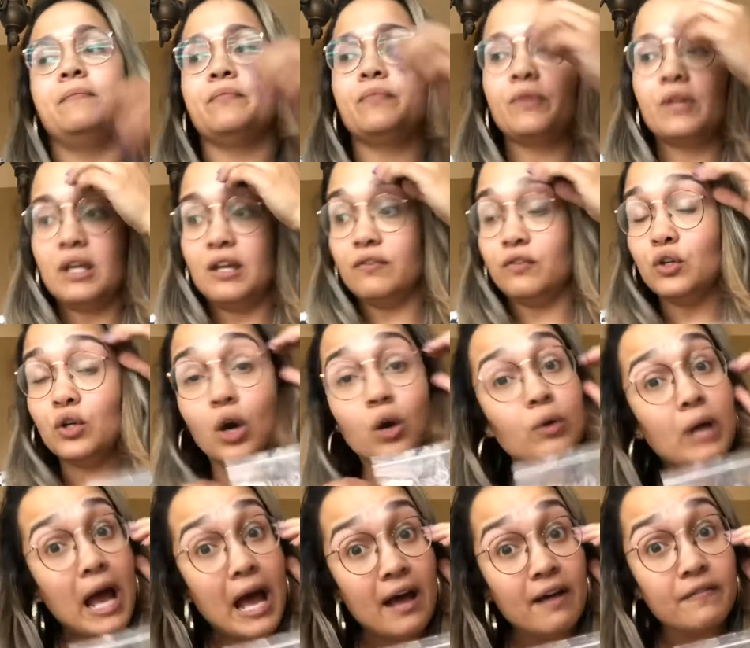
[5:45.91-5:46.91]
If you don't
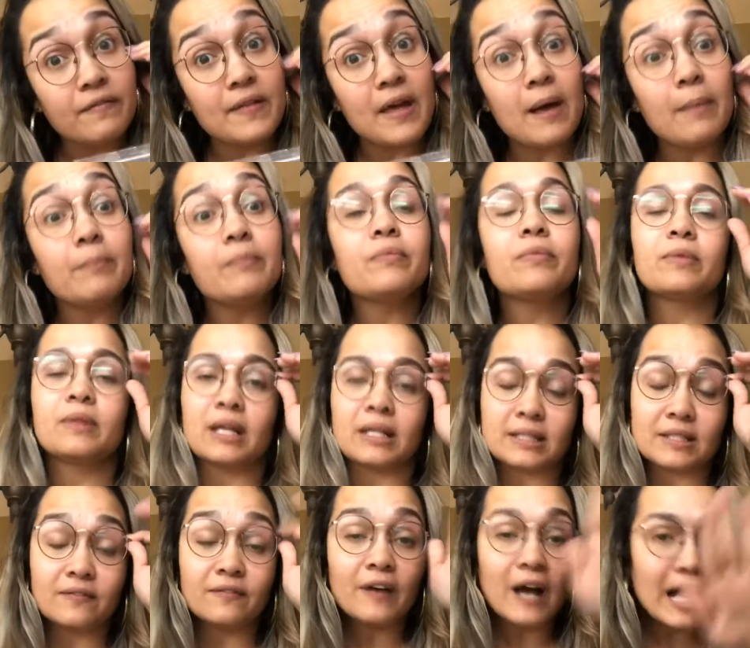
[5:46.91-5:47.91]
have them, that's
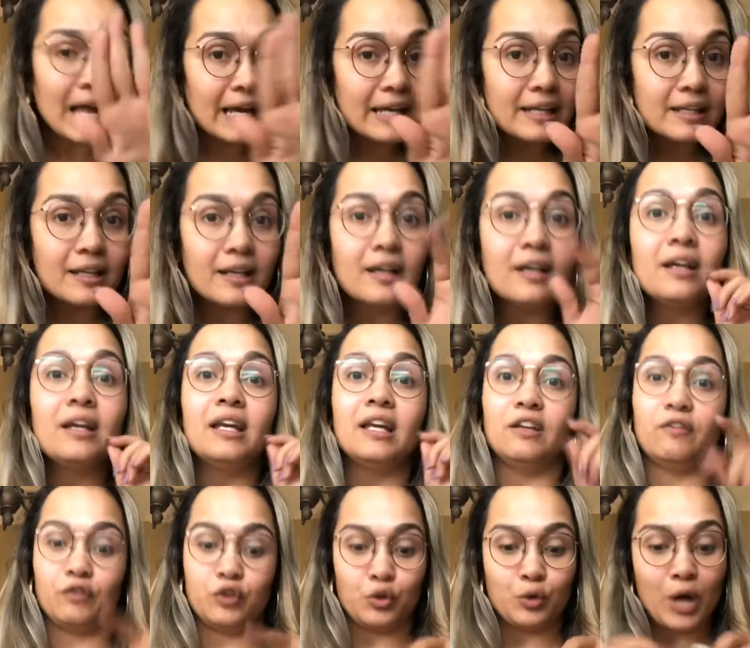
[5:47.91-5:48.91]
fine.
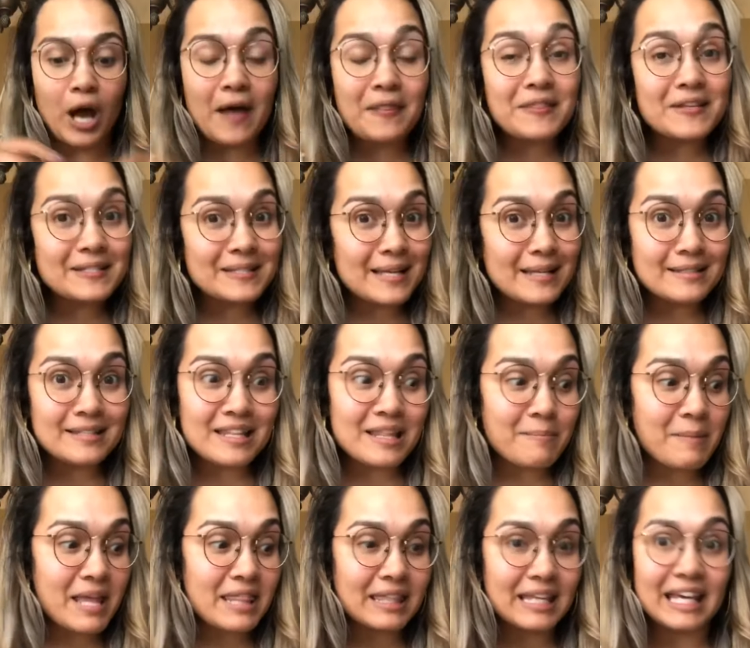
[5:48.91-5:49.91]
If you got the Scent of the
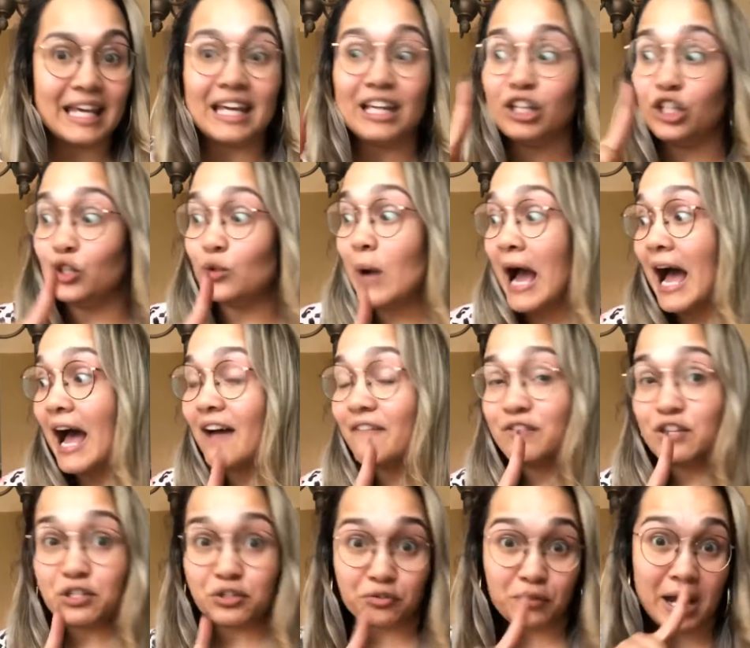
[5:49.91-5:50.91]
Month kit, you have
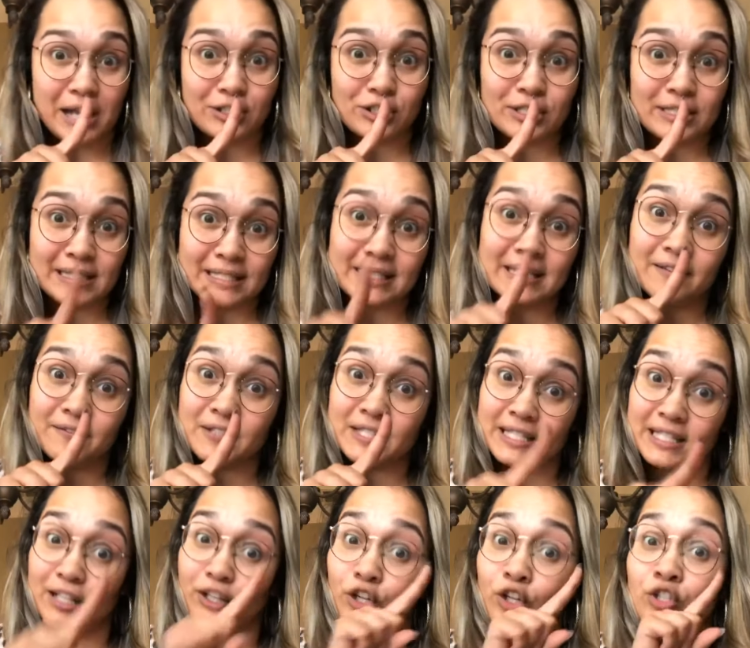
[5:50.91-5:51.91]
the scratch and sniff
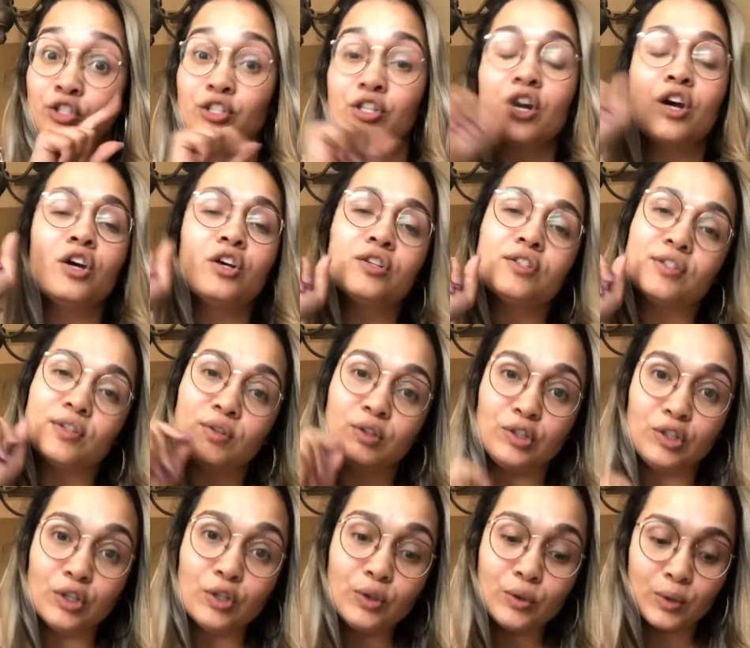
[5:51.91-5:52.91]
stickers. So
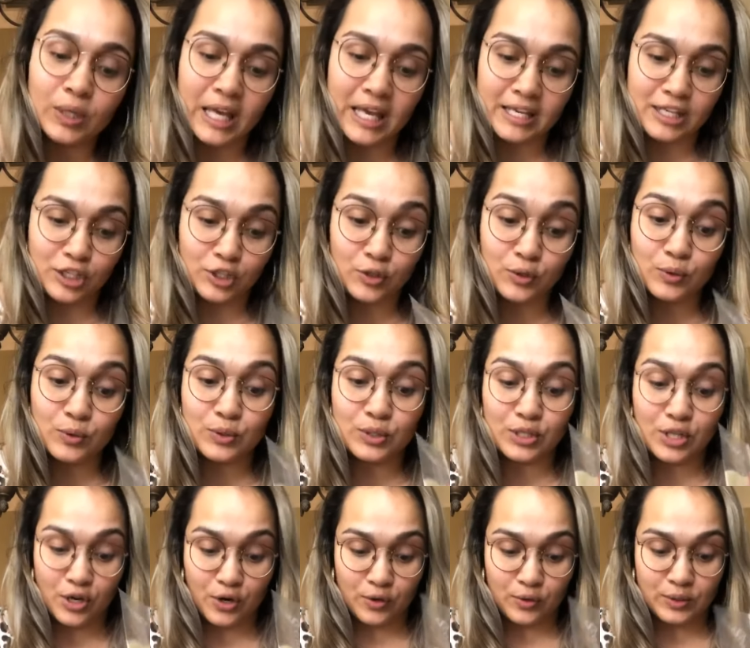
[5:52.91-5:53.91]
you can use
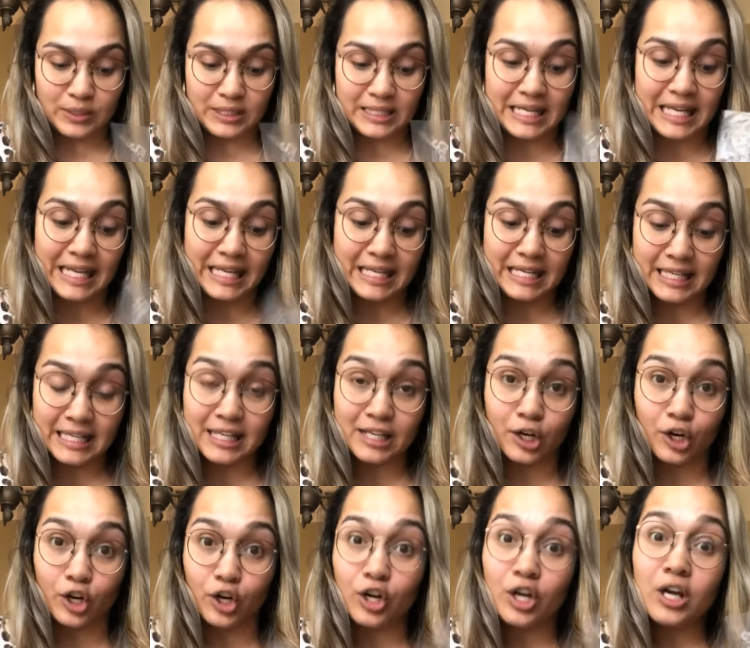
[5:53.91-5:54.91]
those in
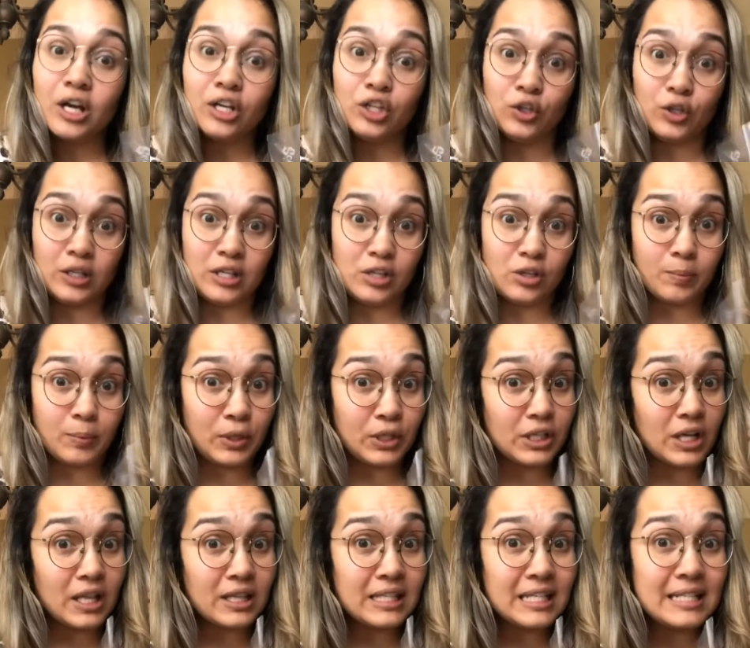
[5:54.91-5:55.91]
here. You can either put it
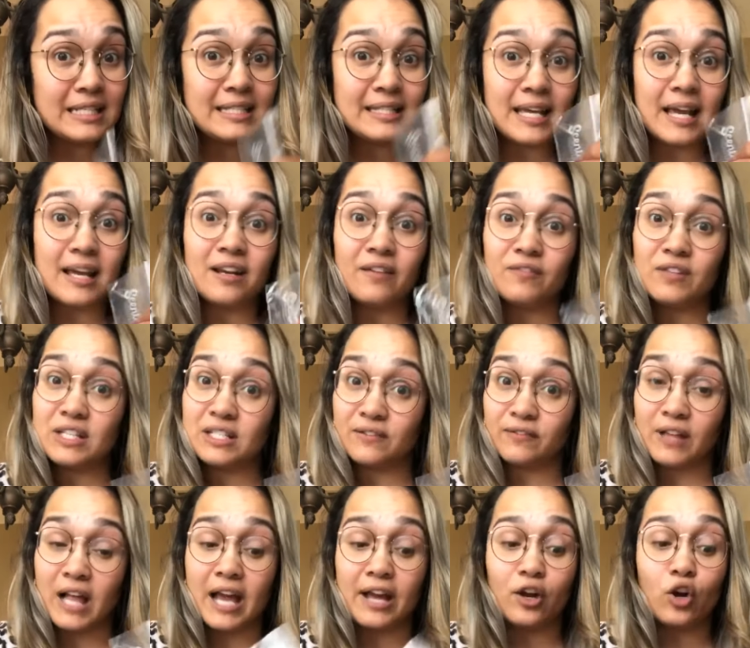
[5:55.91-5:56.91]
on the inside of this
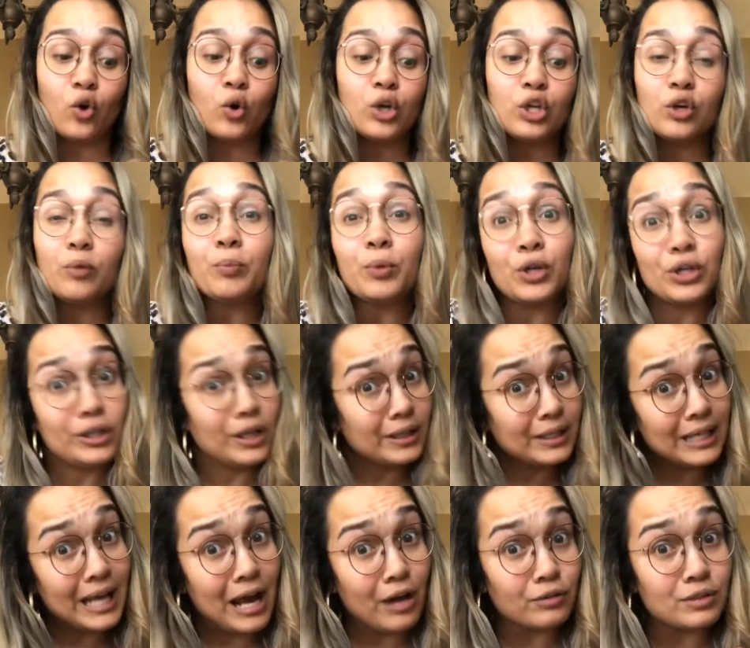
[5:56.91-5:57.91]
flyer or you can put it on the
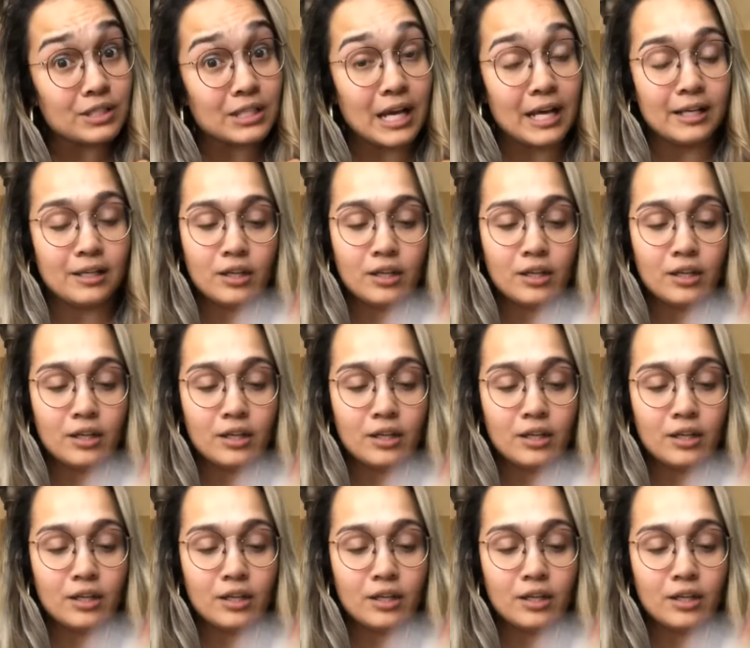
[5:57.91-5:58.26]
outside.